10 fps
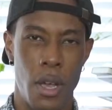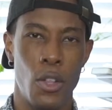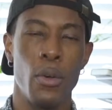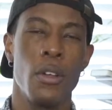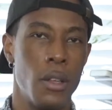
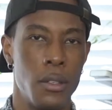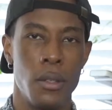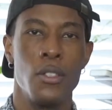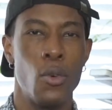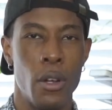don't yo listen,
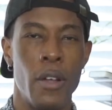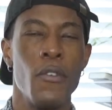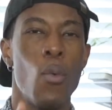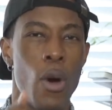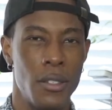Dorian. If
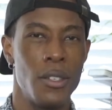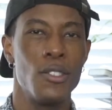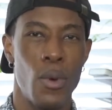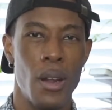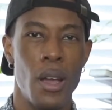you're watching
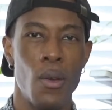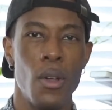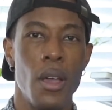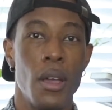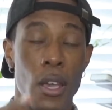this right now,
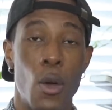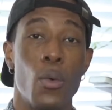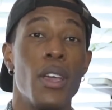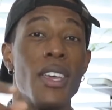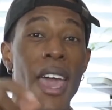yo,
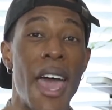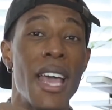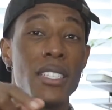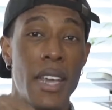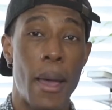
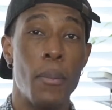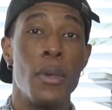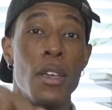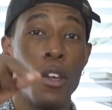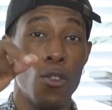cash at
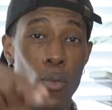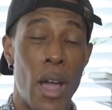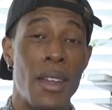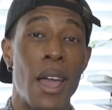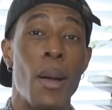me
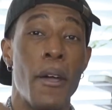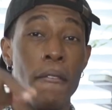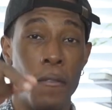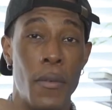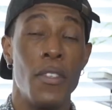right now my
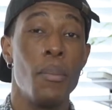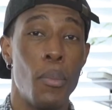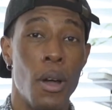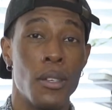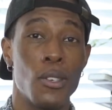50
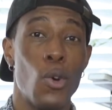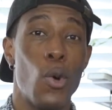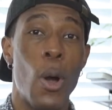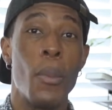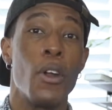bucks.
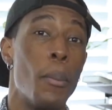I'm gonna